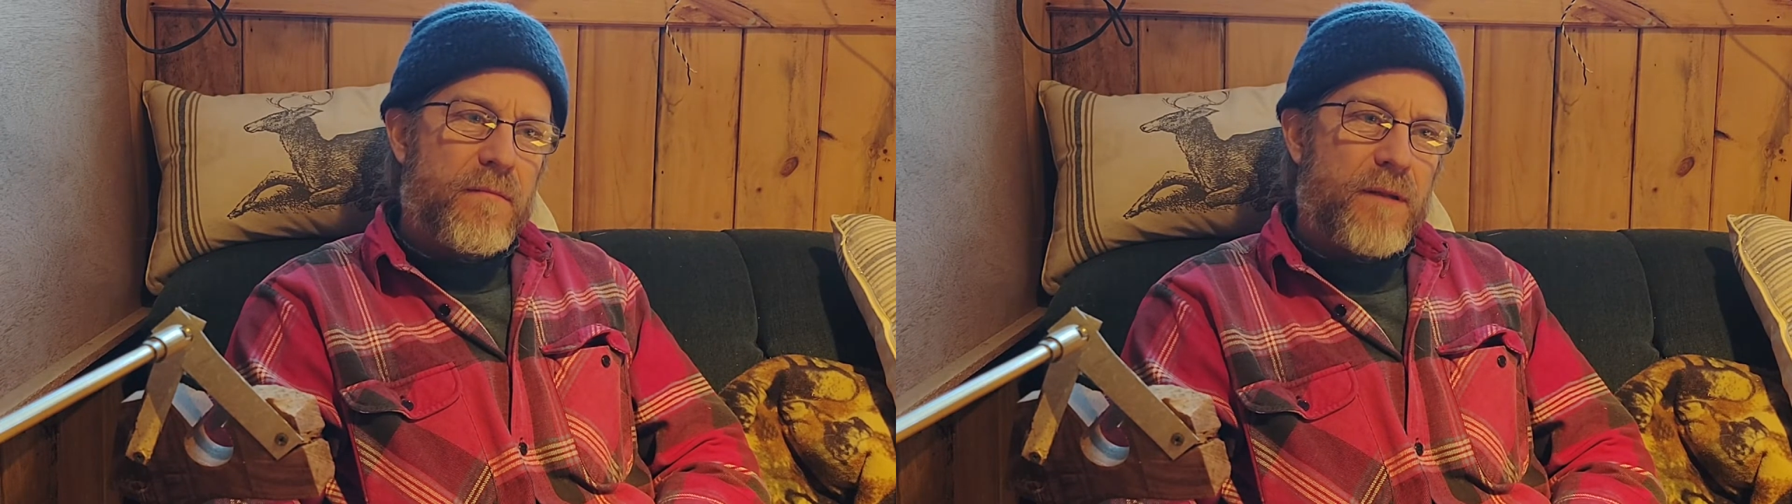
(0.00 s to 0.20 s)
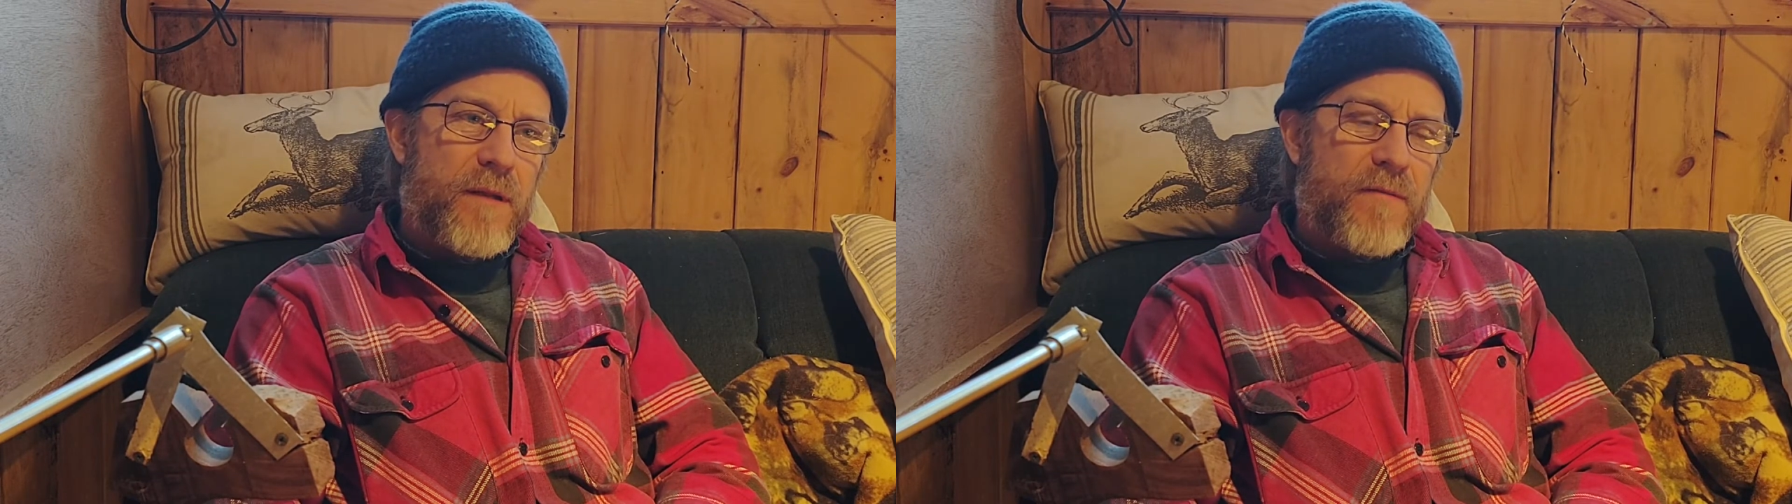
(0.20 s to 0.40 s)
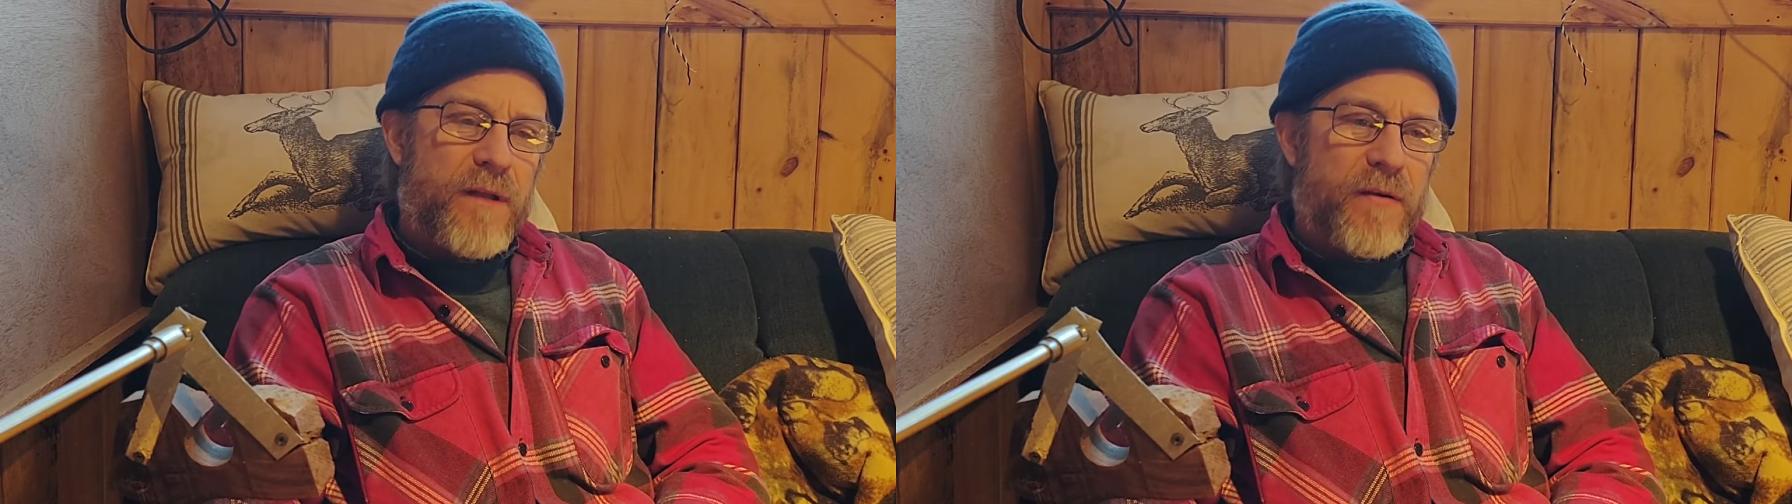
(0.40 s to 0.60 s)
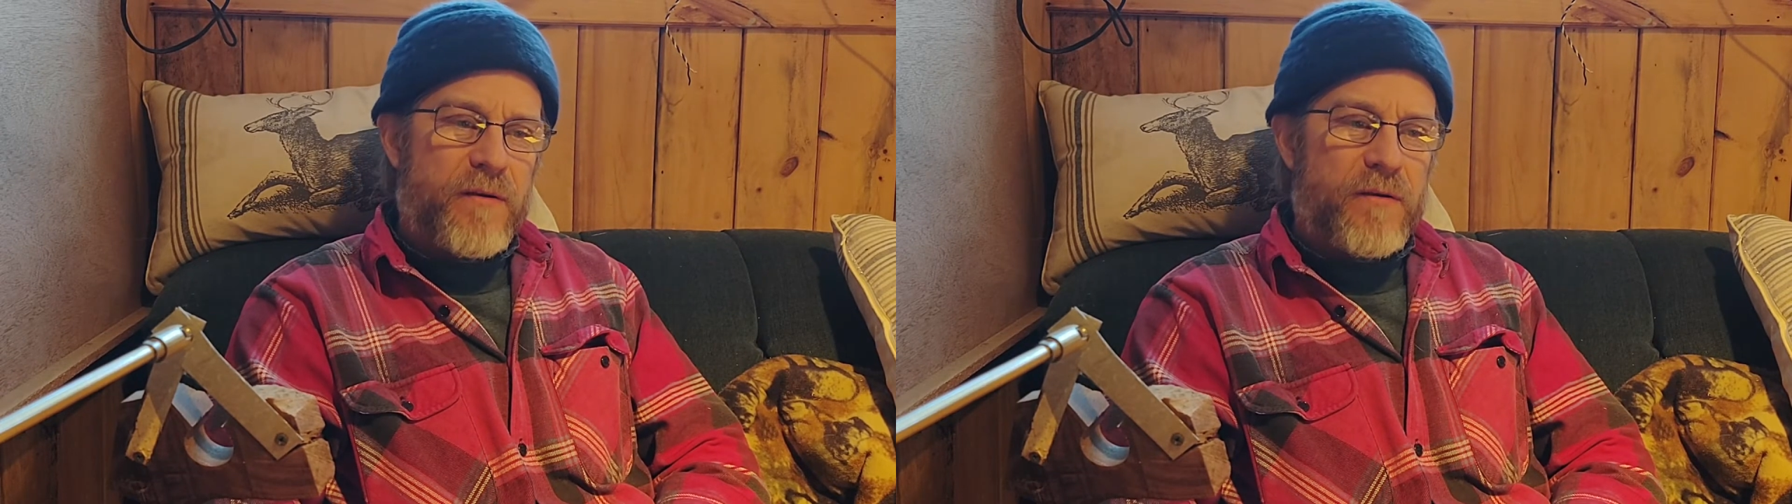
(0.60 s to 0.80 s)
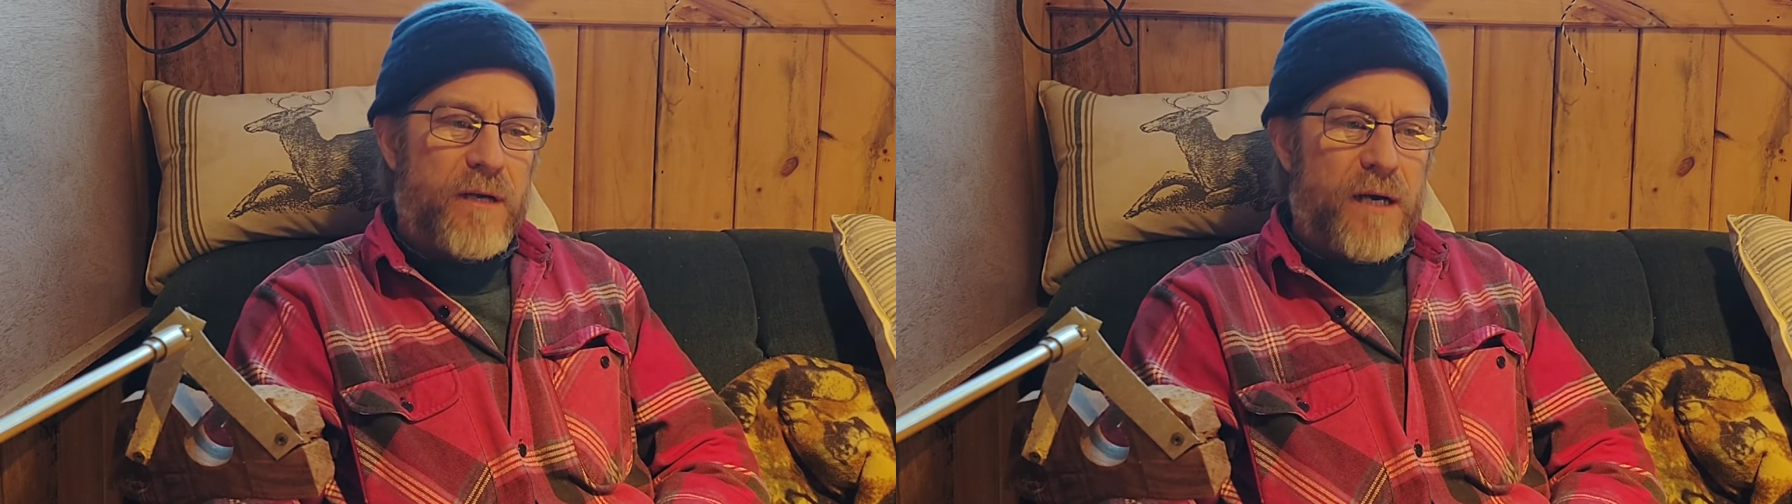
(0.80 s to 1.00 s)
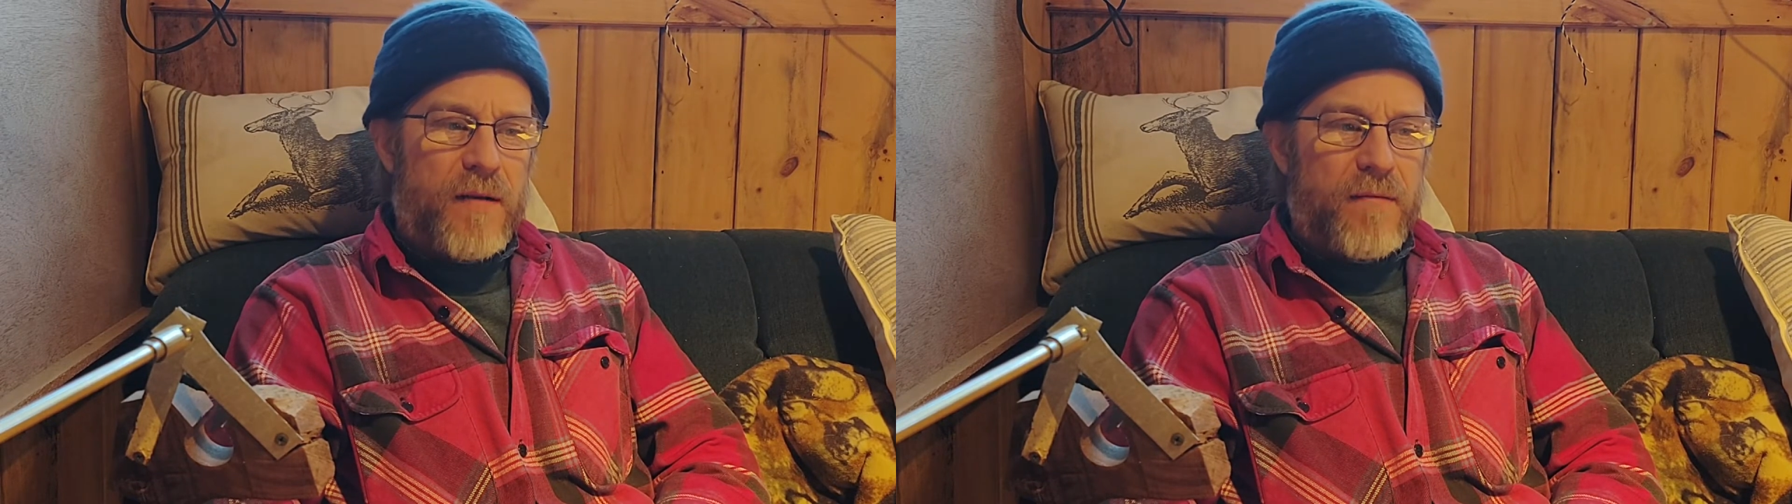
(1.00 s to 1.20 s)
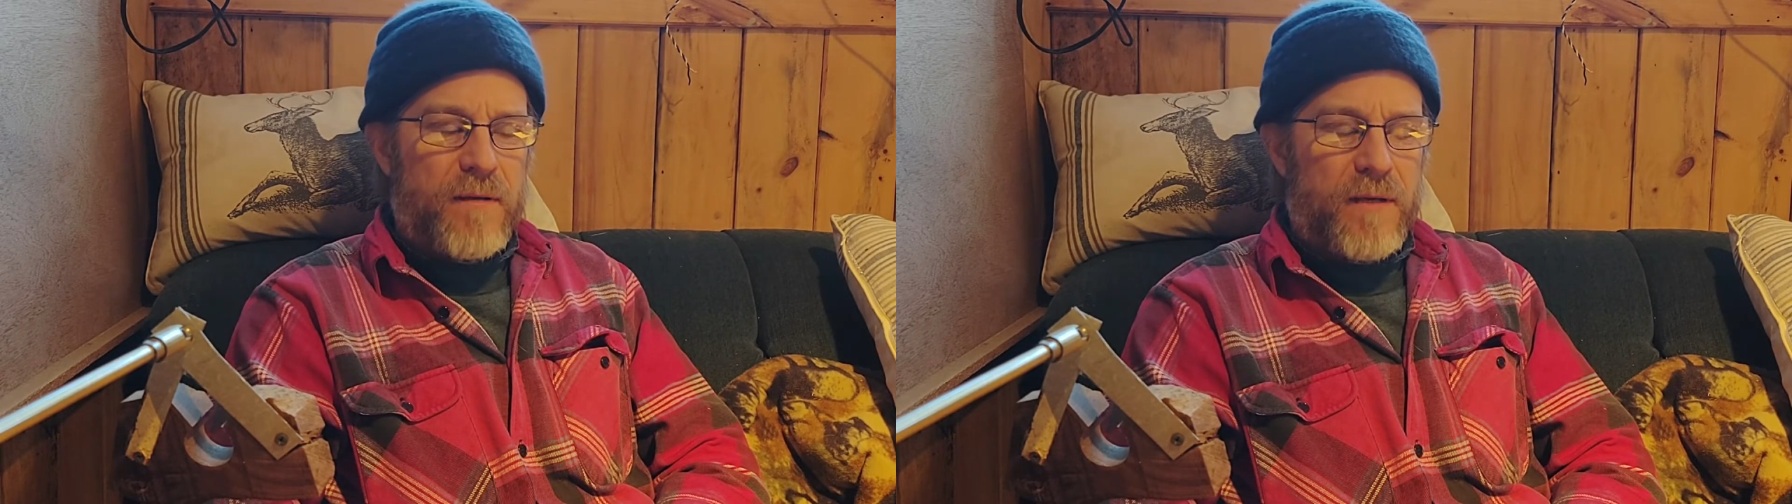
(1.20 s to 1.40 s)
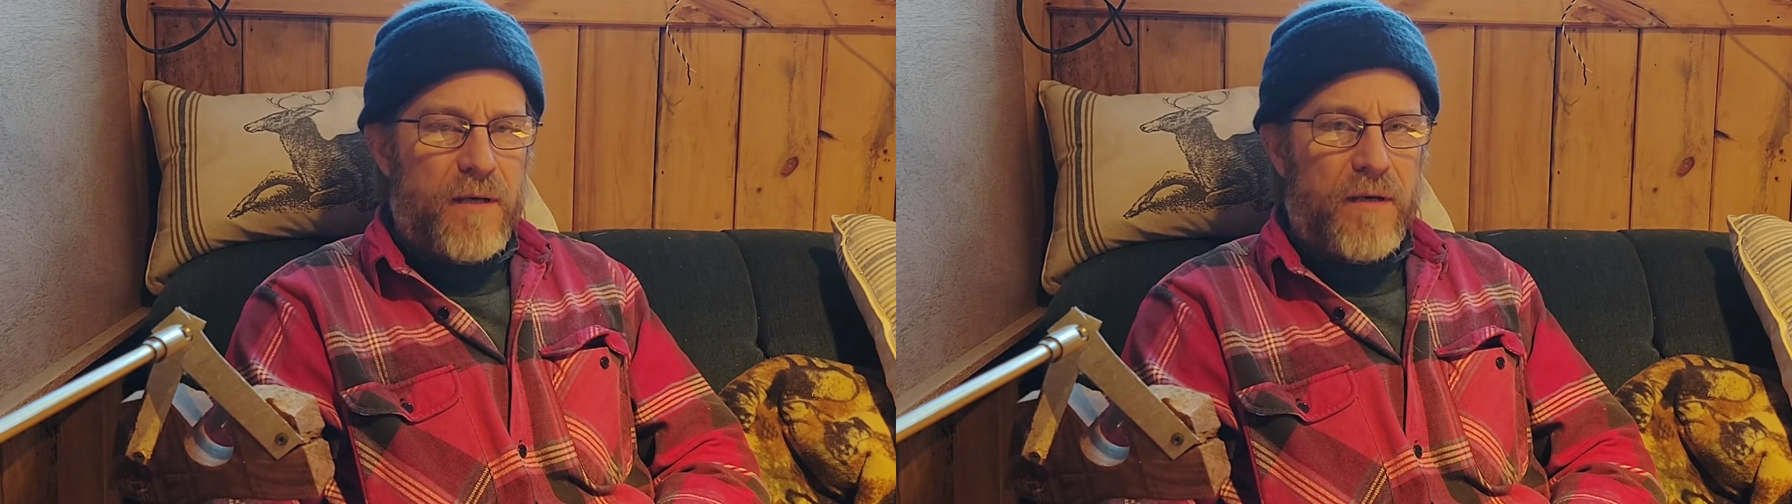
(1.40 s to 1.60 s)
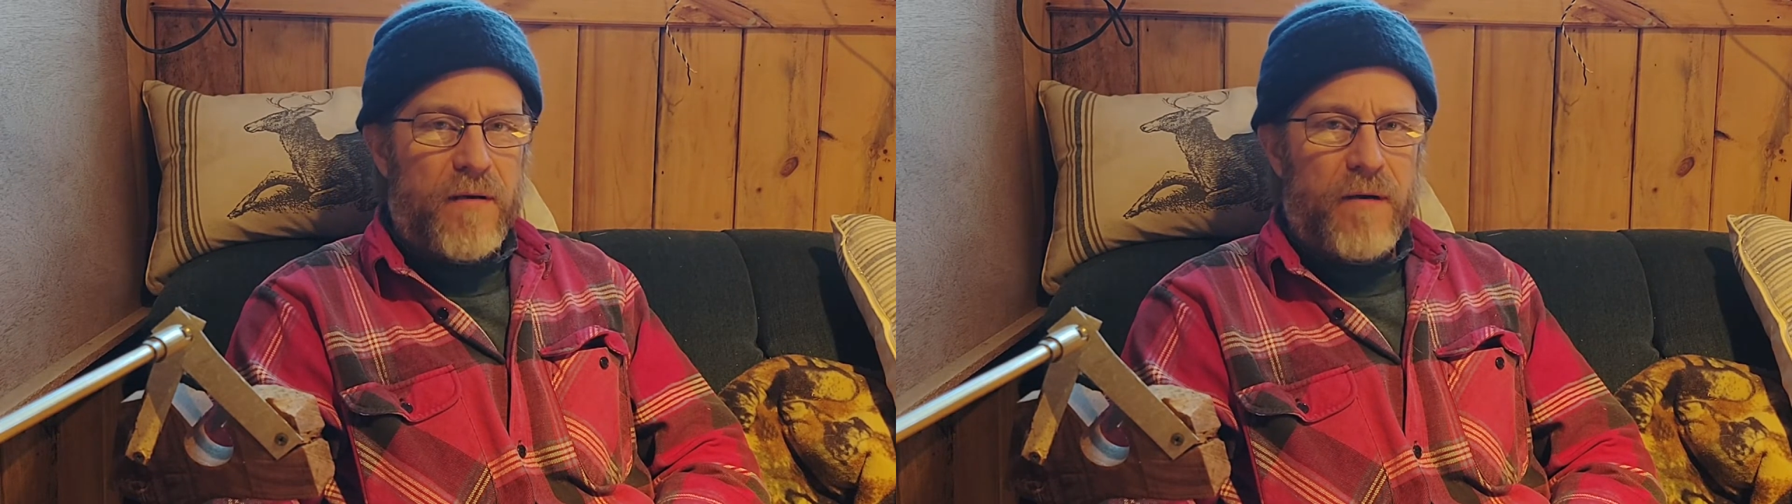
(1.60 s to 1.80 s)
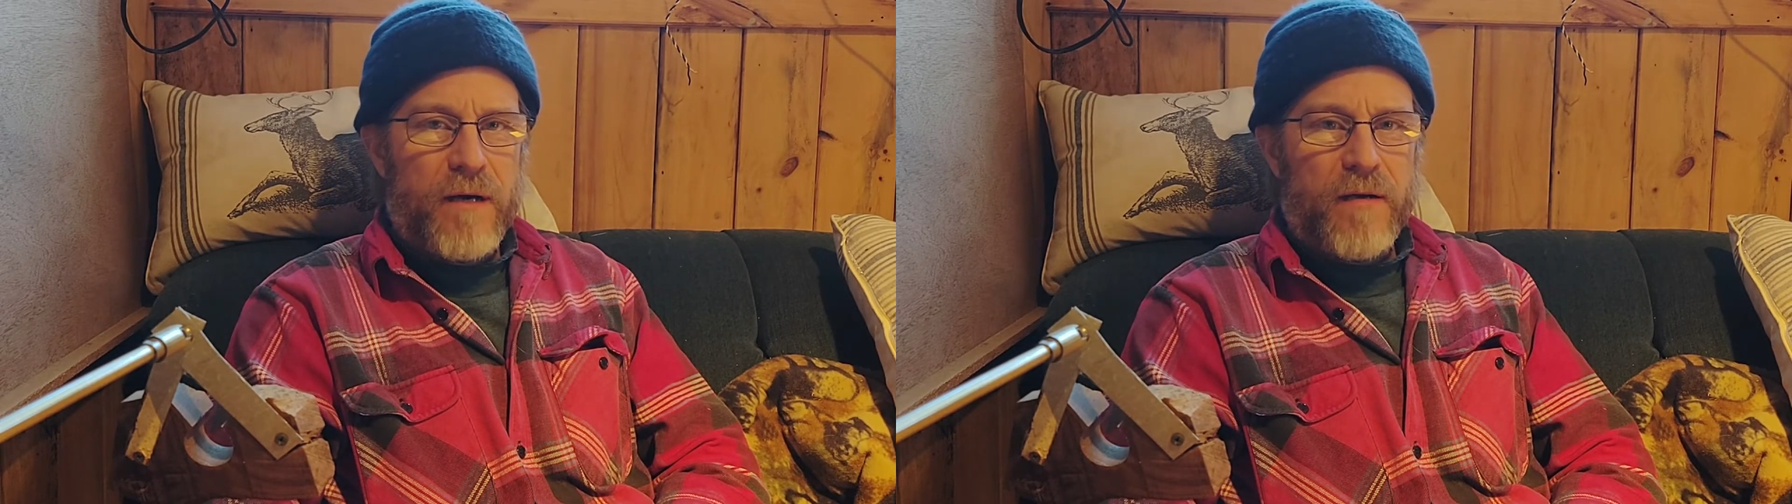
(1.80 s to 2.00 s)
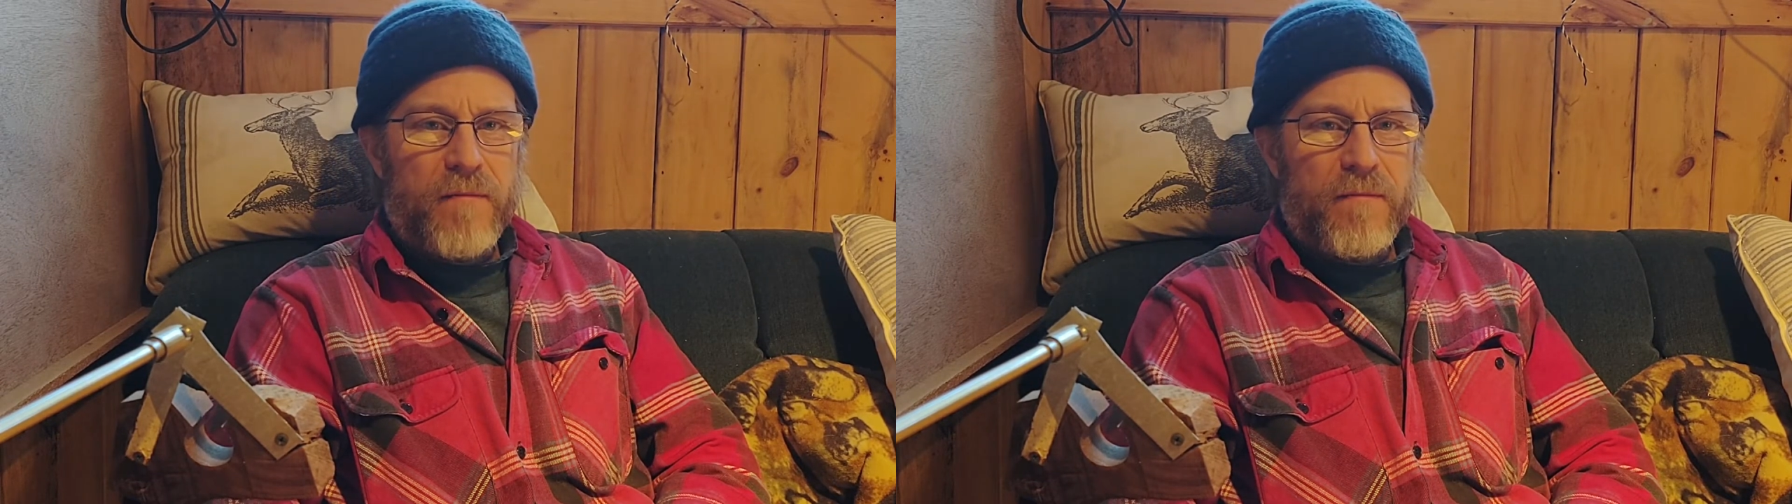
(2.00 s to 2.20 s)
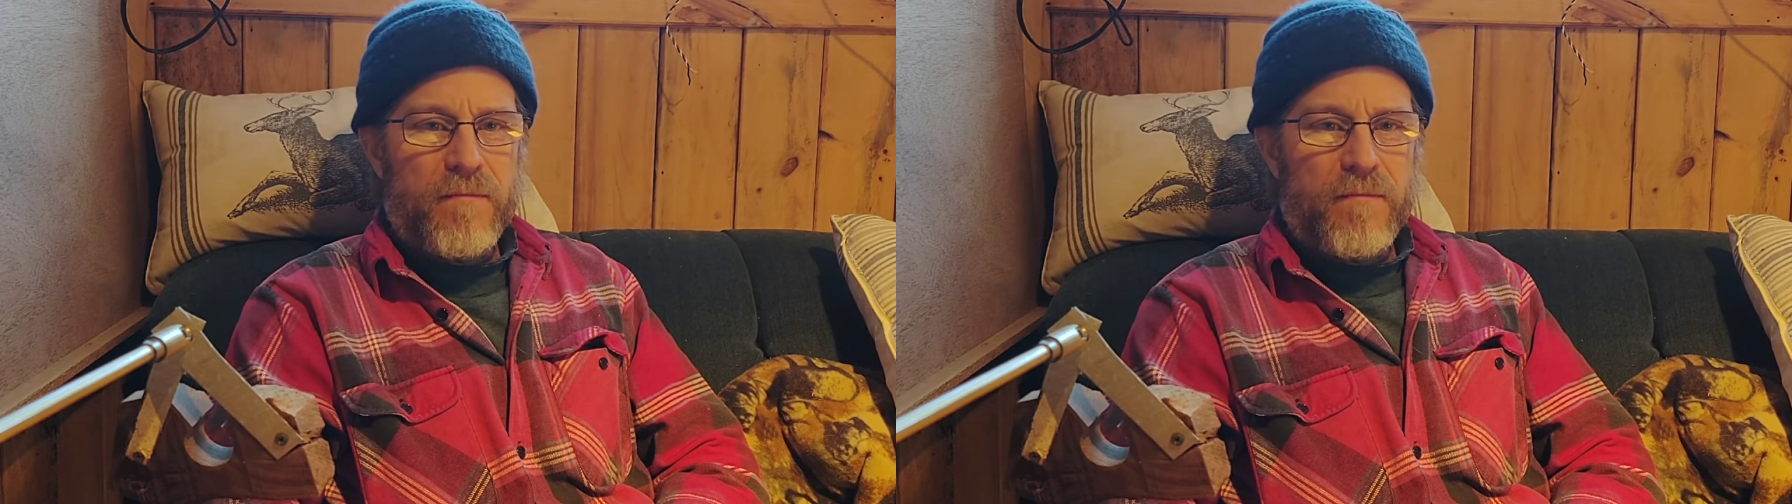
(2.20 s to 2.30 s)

these videos are not to tell you how to